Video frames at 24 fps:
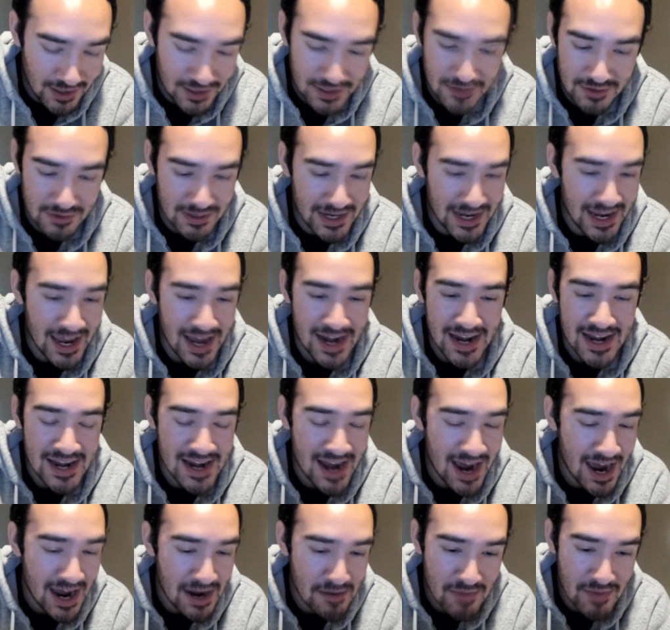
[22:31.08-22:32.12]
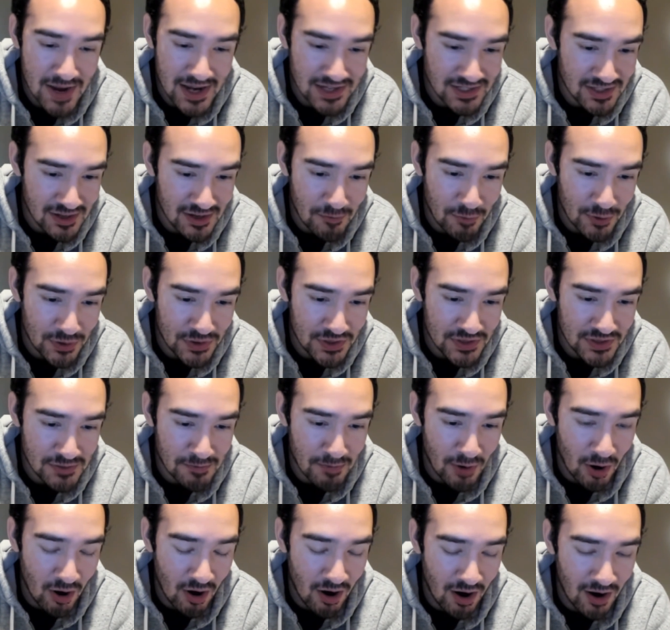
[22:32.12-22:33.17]
You cannot mess up with this
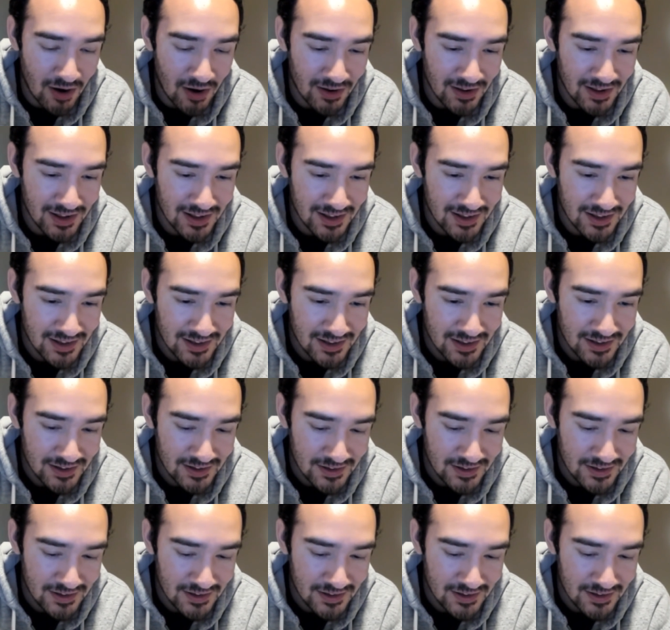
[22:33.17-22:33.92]
ball.